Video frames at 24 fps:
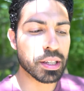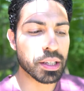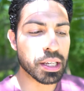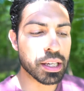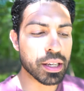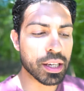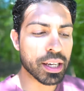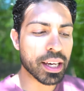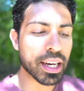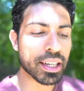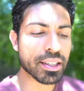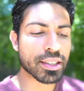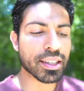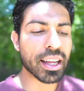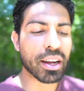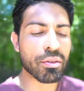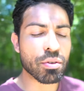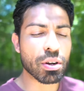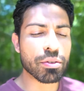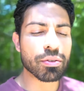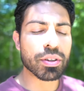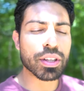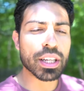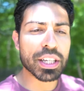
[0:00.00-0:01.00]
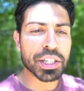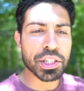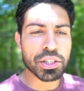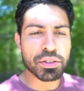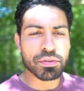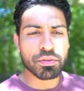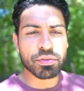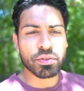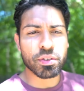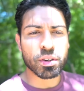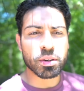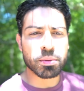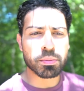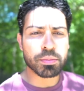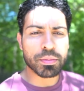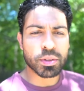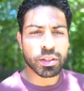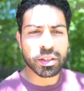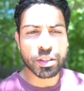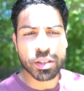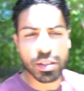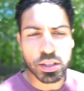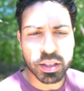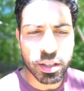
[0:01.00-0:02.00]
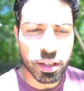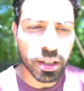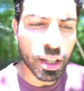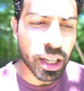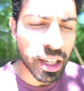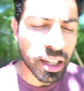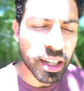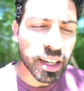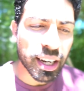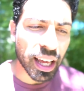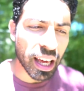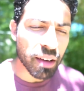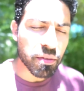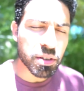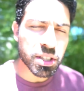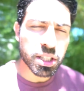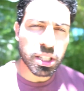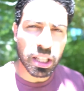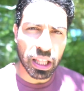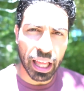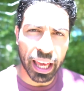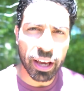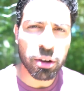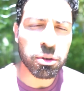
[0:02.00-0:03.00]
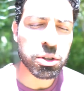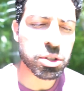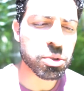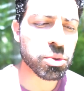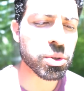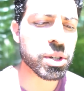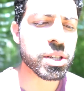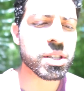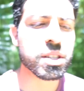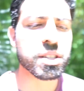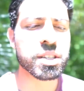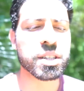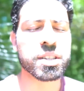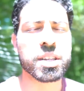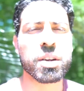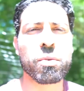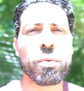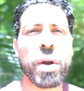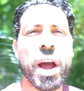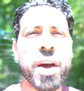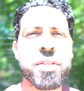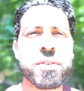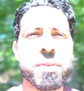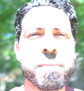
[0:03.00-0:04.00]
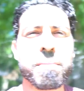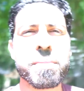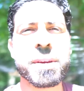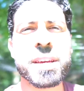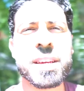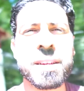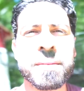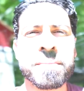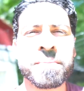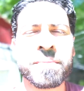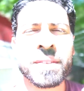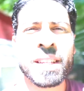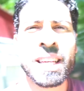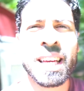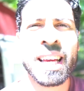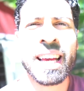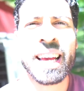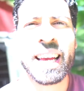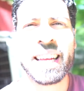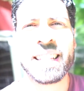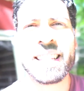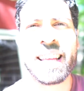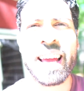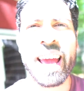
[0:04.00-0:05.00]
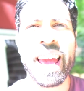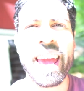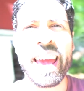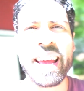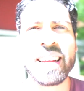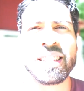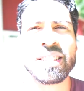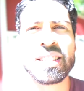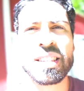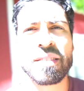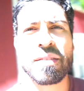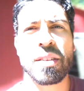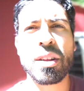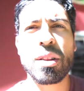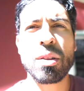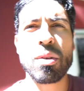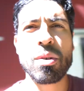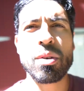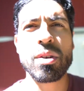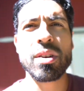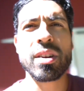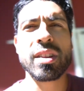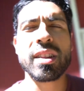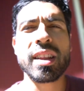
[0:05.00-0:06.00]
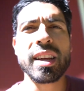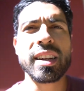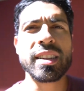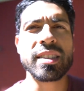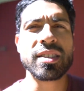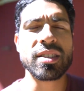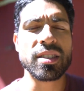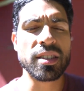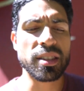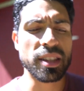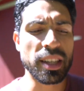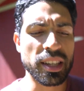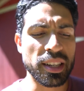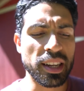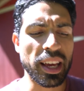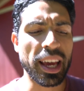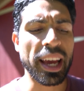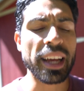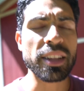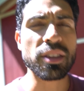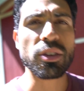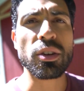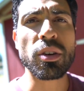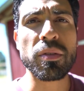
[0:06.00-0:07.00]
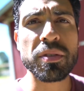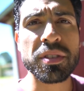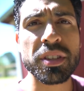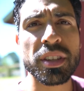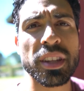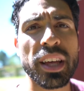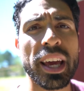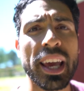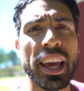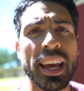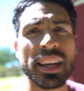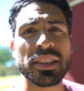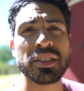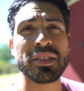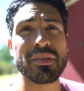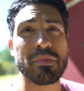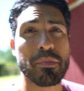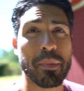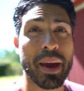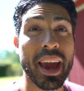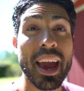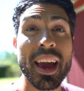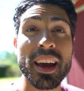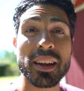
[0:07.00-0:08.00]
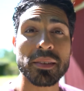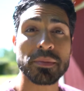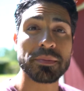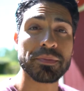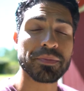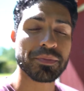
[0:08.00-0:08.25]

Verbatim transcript: he gets that revelation from King David's language where he says, I'd rather be in the hands of the Lord than, than handed over to the hands of man.